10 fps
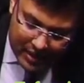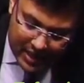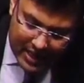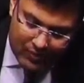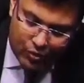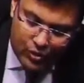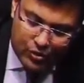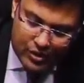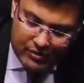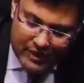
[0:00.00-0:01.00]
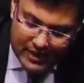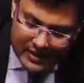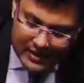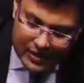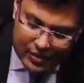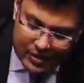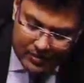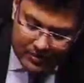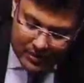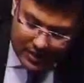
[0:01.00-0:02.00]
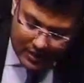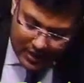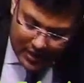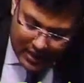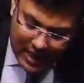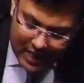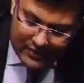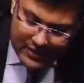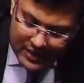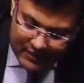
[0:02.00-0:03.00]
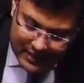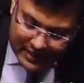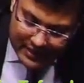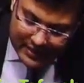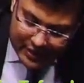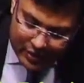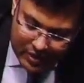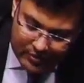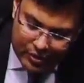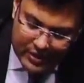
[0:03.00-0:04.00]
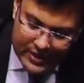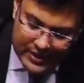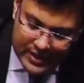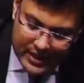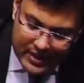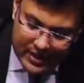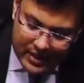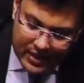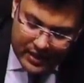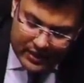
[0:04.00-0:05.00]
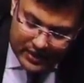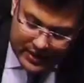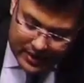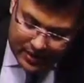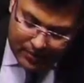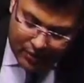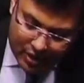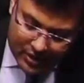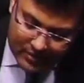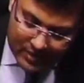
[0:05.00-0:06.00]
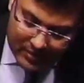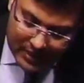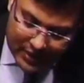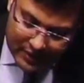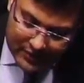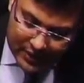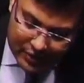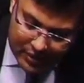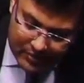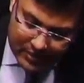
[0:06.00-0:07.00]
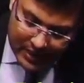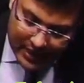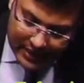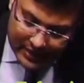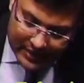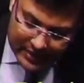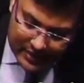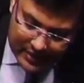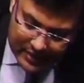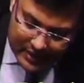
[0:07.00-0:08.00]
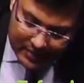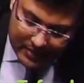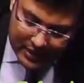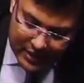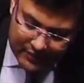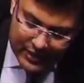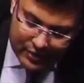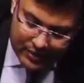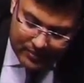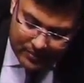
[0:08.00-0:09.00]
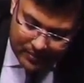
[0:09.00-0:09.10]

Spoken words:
I'm going to divide the jejunum. After dividing jejunum, you can see this is the proximal part of jejunum and this is the distal part of jejunum.